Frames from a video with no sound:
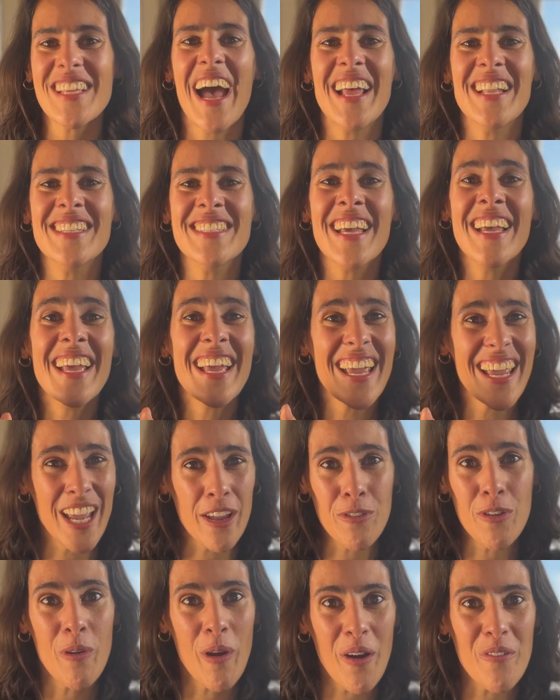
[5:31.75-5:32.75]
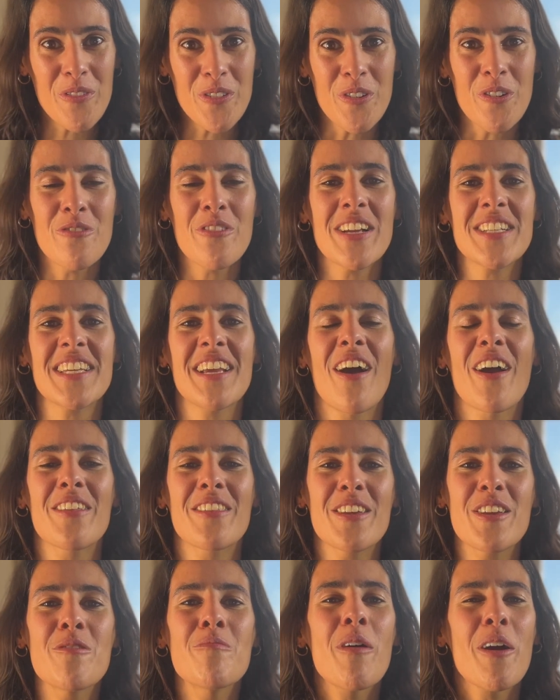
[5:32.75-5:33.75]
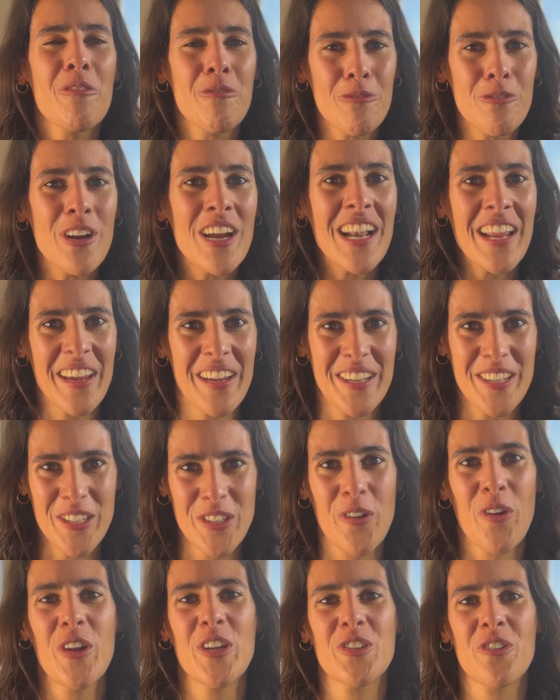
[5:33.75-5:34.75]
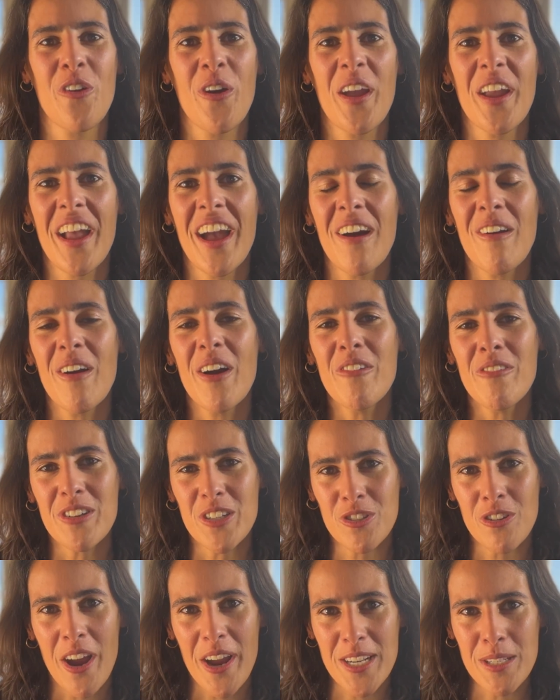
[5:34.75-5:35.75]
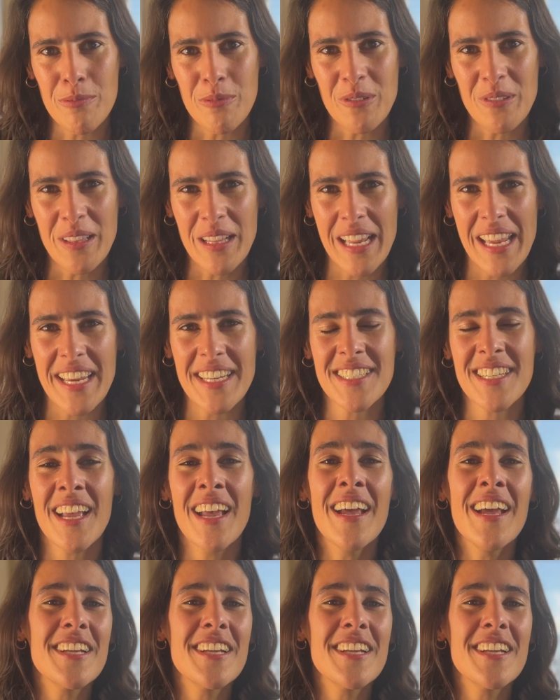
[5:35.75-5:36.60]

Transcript: And if you haven't already, I think you might really enjoy trying out a retractable leash,